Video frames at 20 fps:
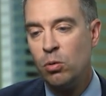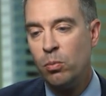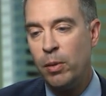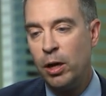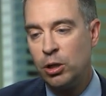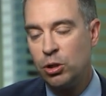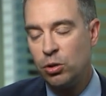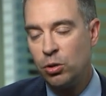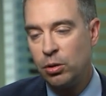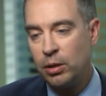to
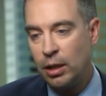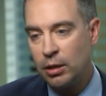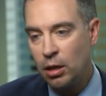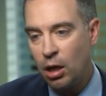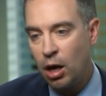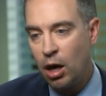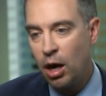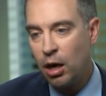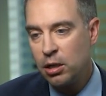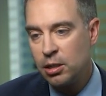make sure
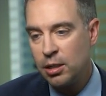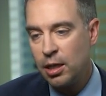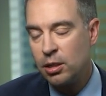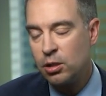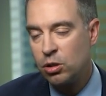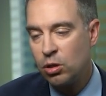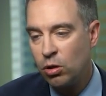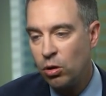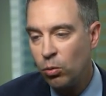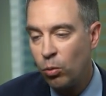that our
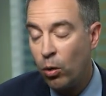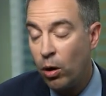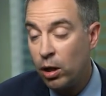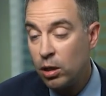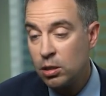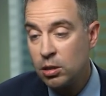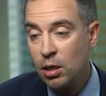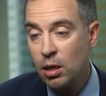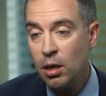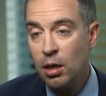sensor
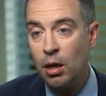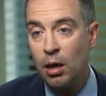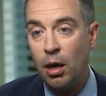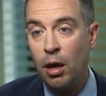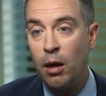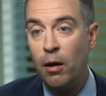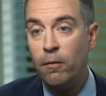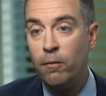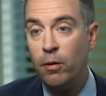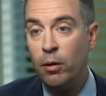was
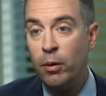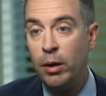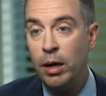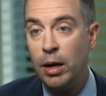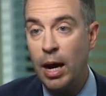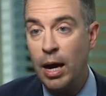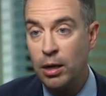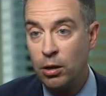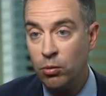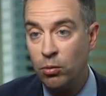
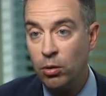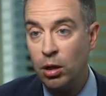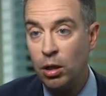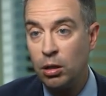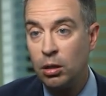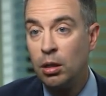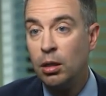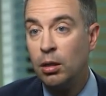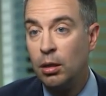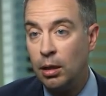very
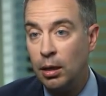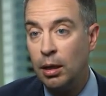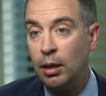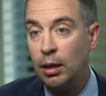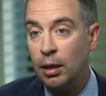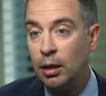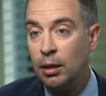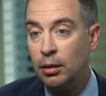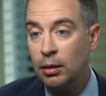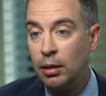accurate
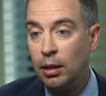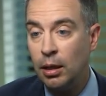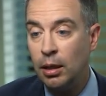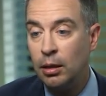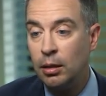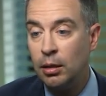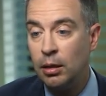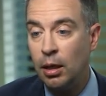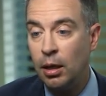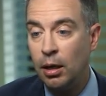in
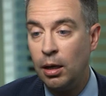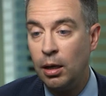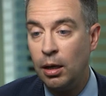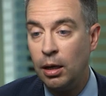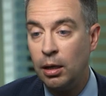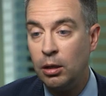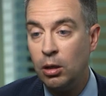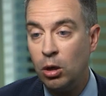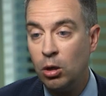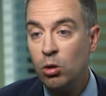
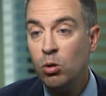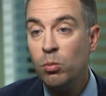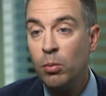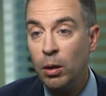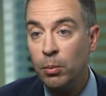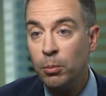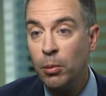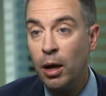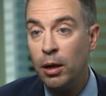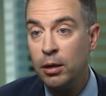a
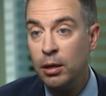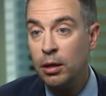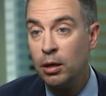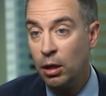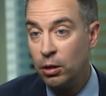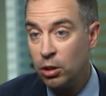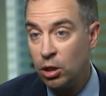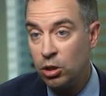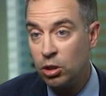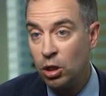human body
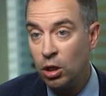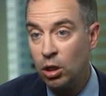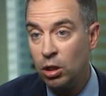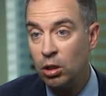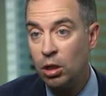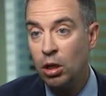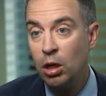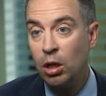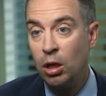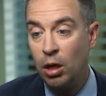
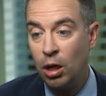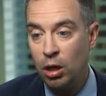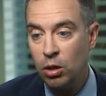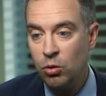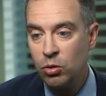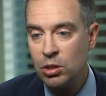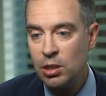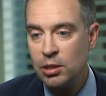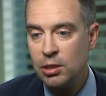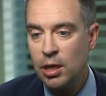condition
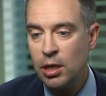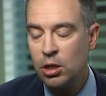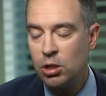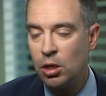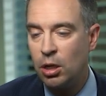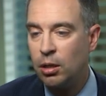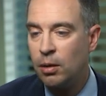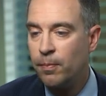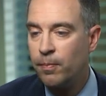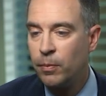
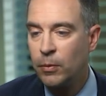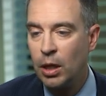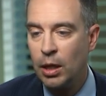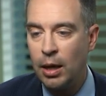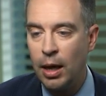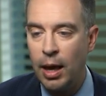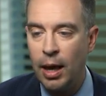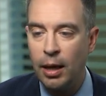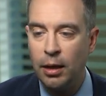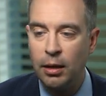utilization.
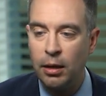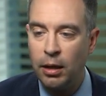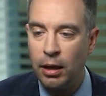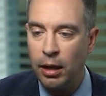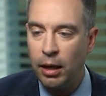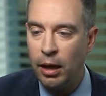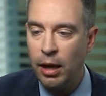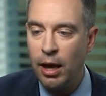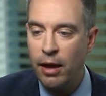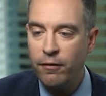And
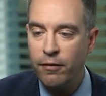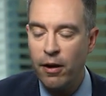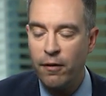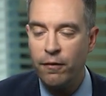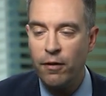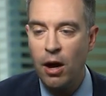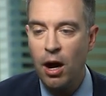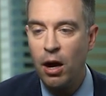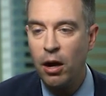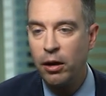
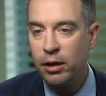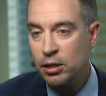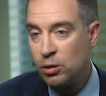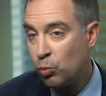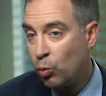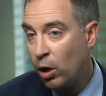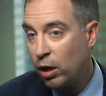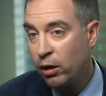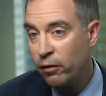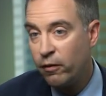FFR
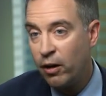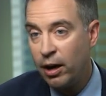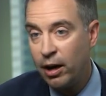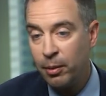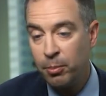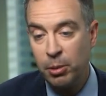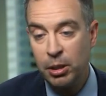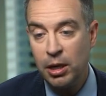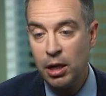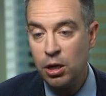is one of our
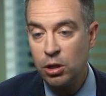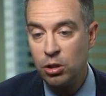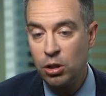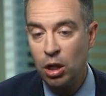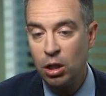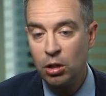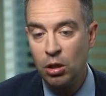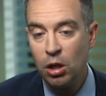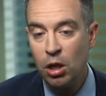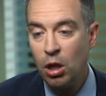
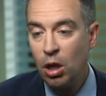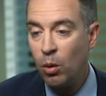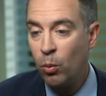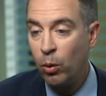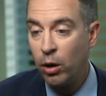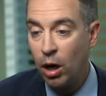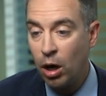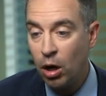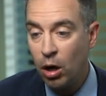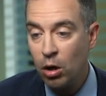applications.
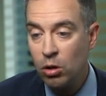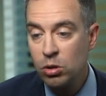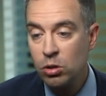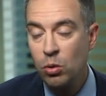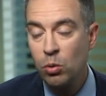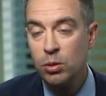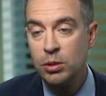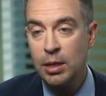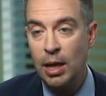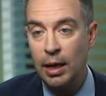We are
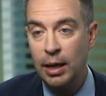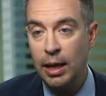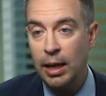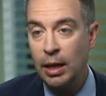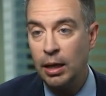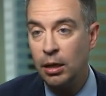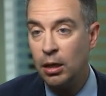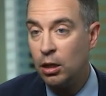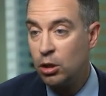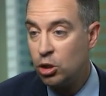also
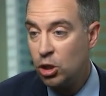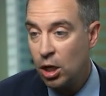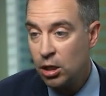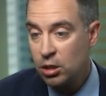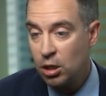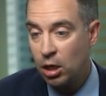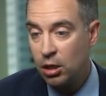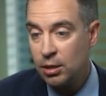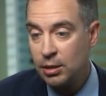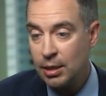selling
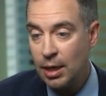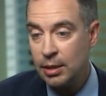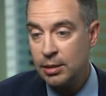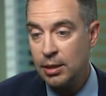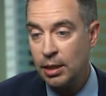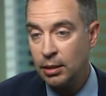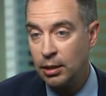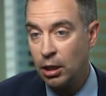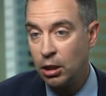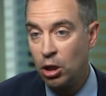just our
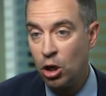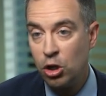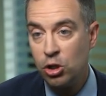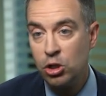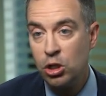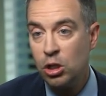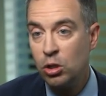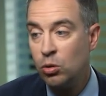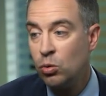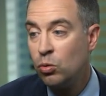sensing
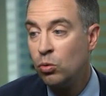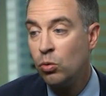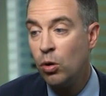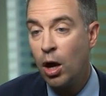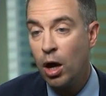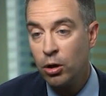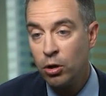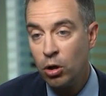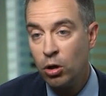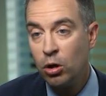technology to
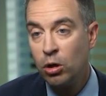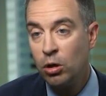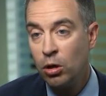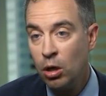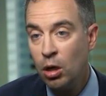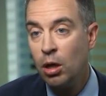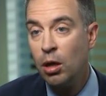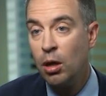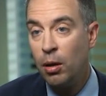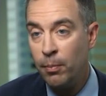
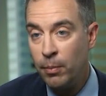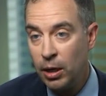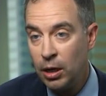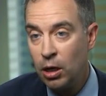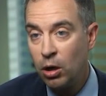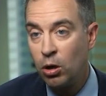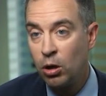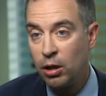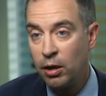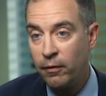other
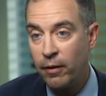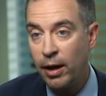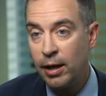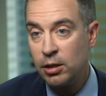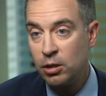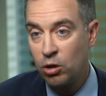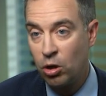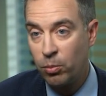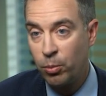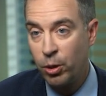medical
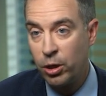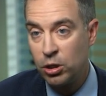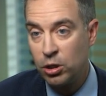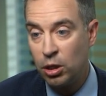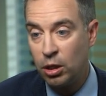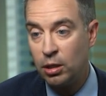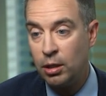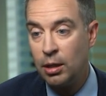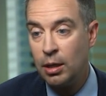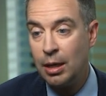device
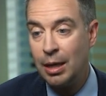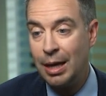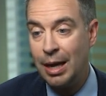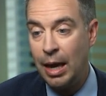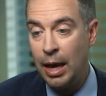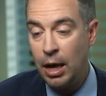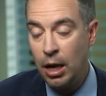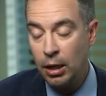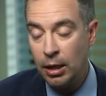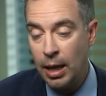corporations.
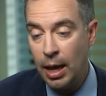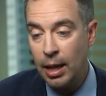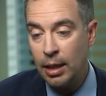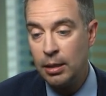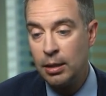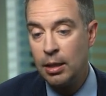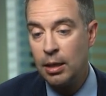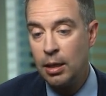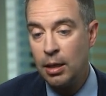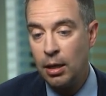And
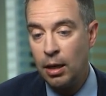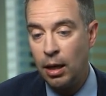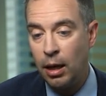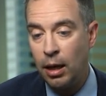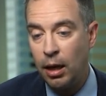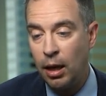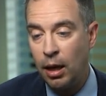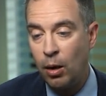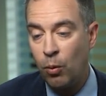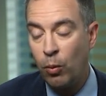again,
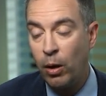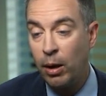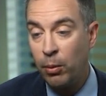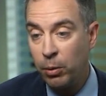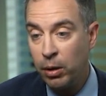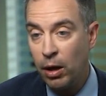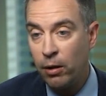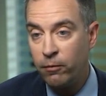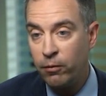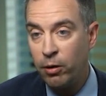where
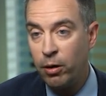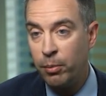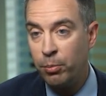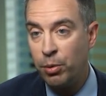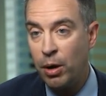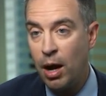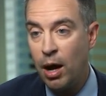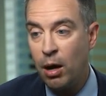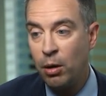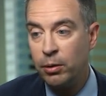we are very
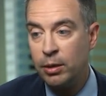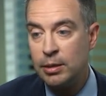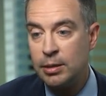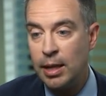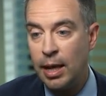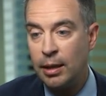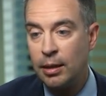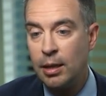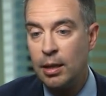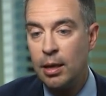proud
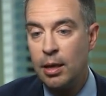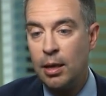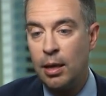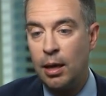is that